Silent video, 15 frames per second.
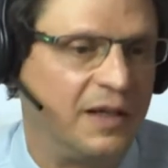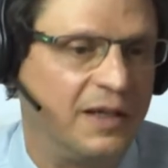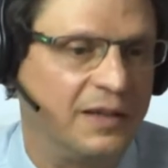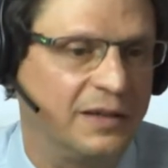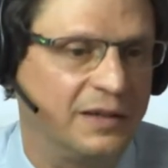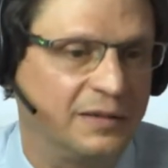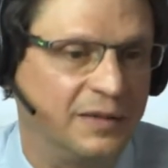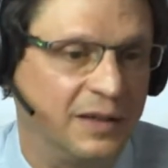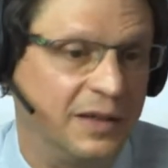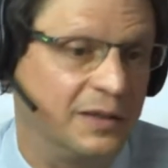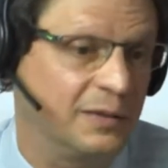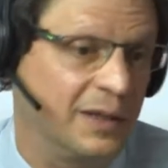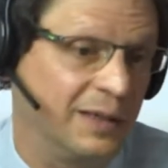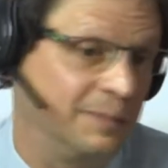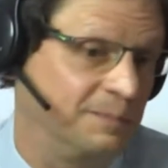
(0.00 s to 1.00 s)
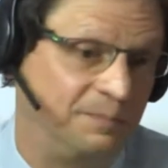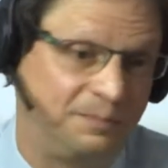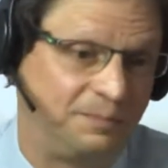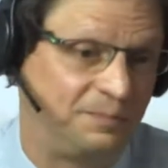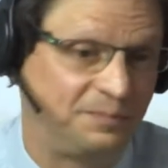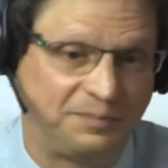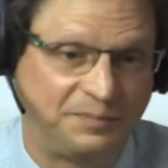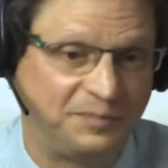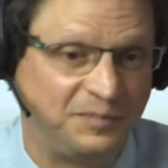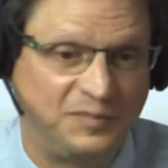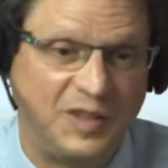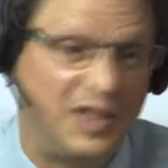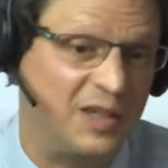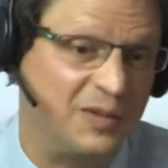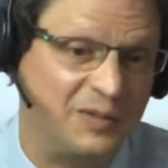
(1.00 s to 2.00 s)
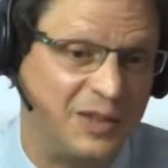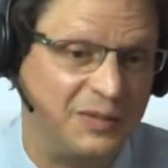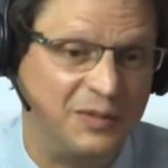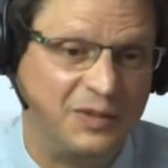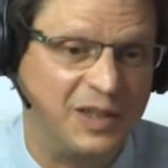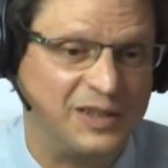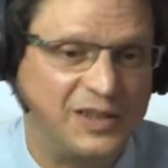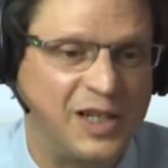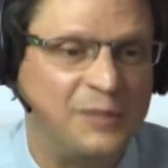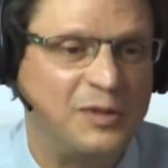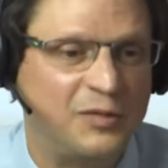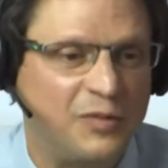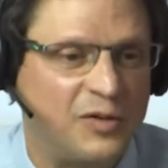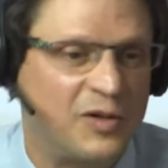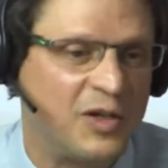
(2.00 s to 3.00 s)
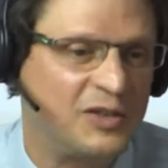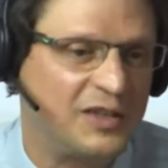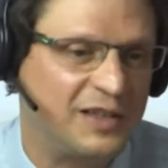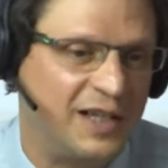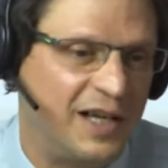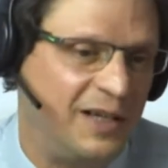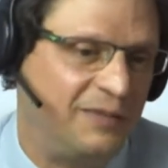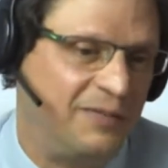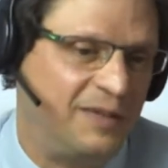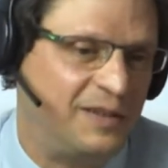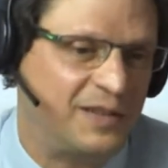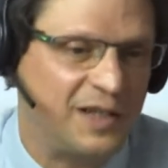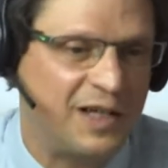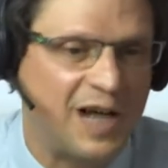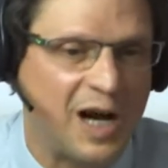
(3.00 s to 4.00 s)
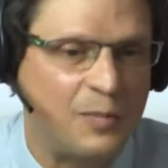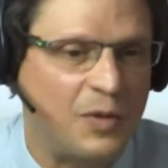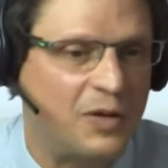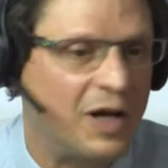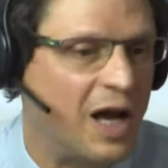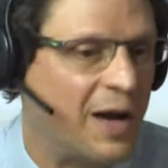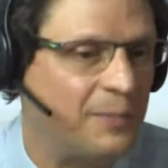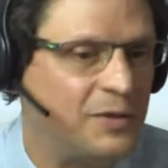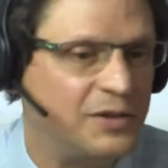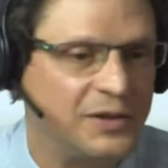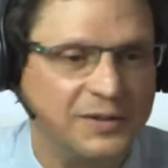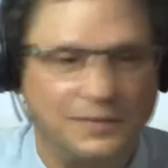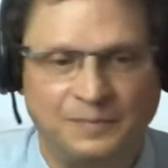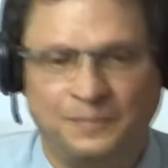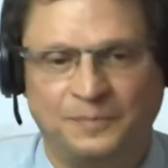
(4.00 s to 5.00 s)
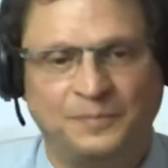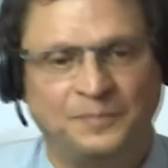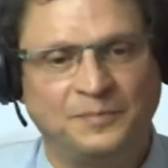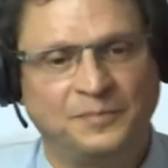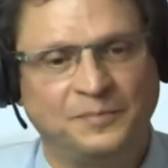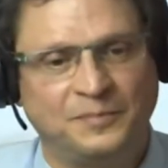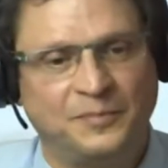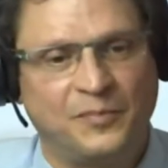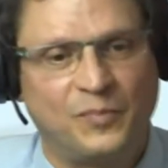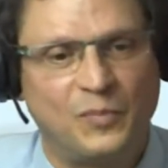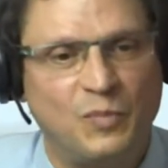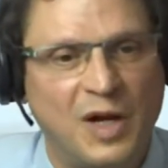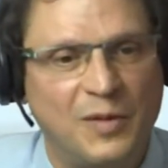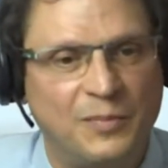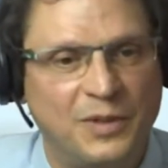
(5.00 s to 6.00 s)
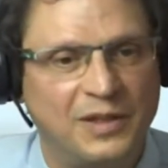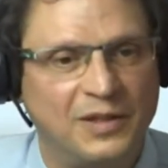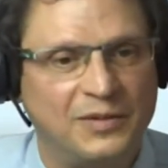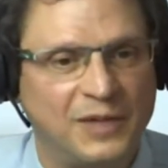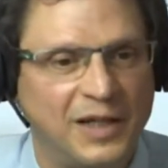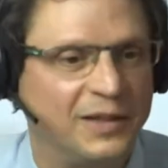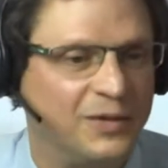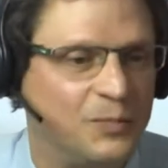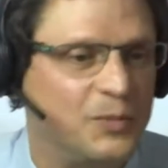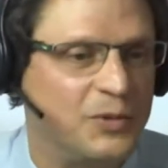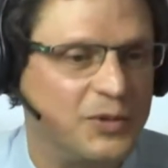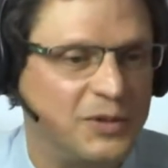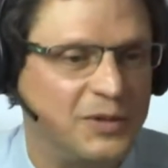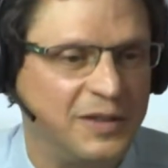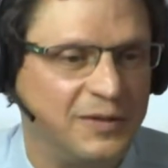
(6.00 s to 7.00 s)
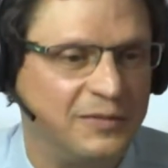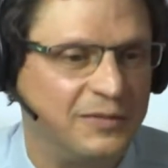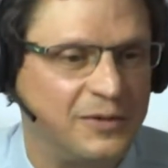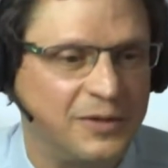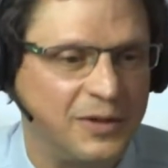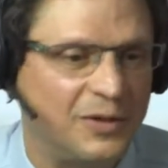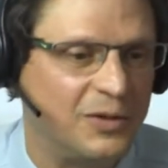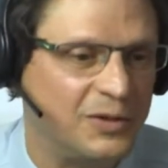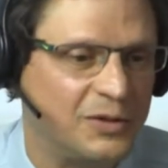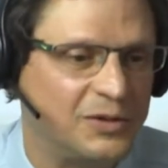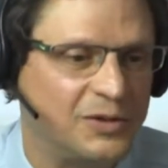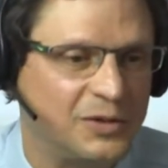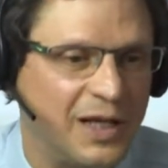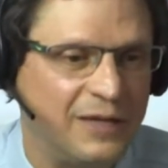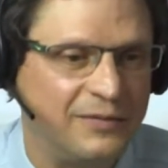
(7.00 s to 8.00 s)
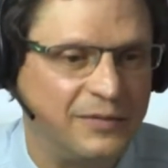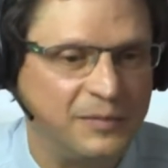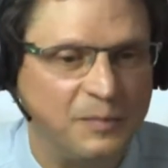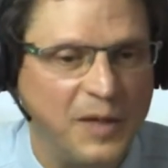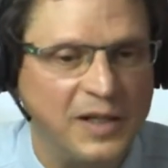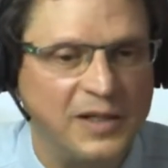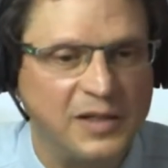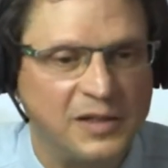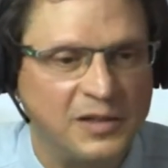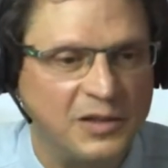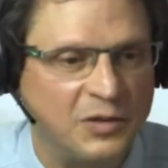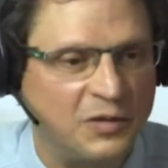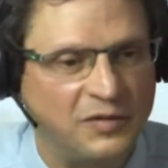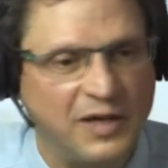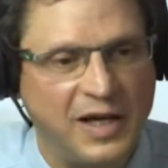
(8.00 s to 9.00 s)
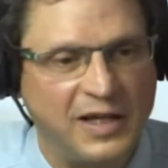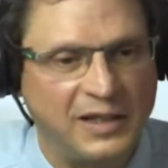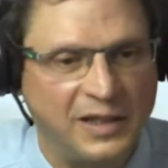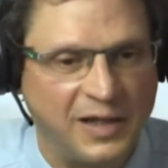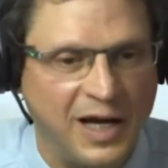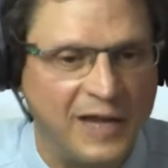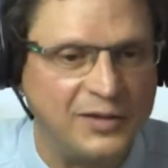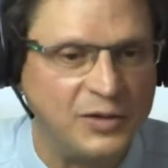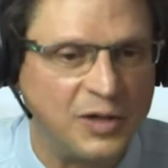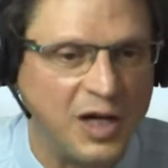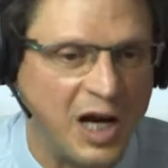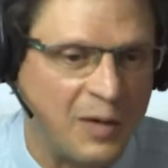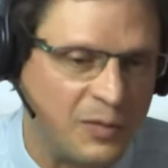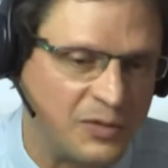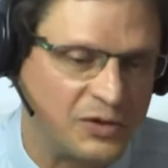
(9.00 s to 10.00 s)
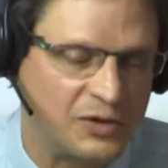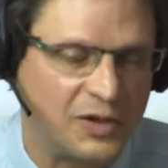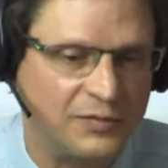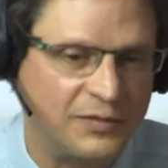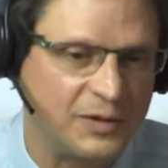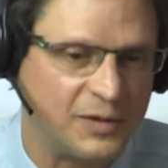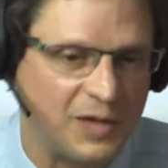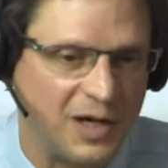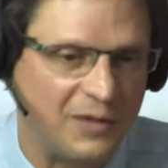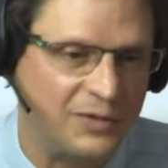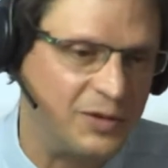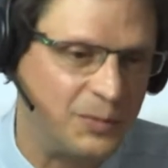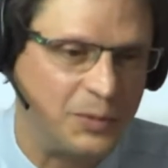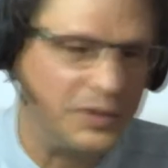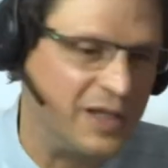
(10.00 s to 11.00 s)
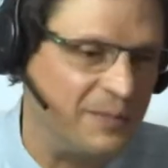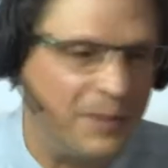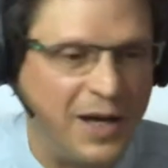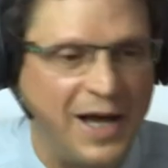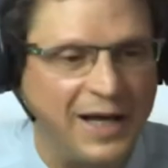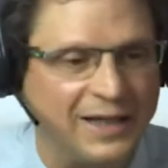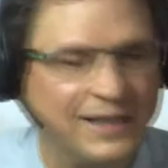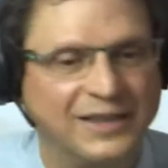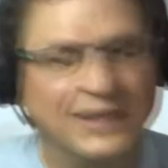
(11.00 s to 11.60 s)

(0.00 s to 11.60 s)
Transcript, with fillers: And, you know, I, you know, a subject for another day. Things like carbon capture might be a great opportunity for all those who have made a career of getting hydrocarbons off the ground to put them back.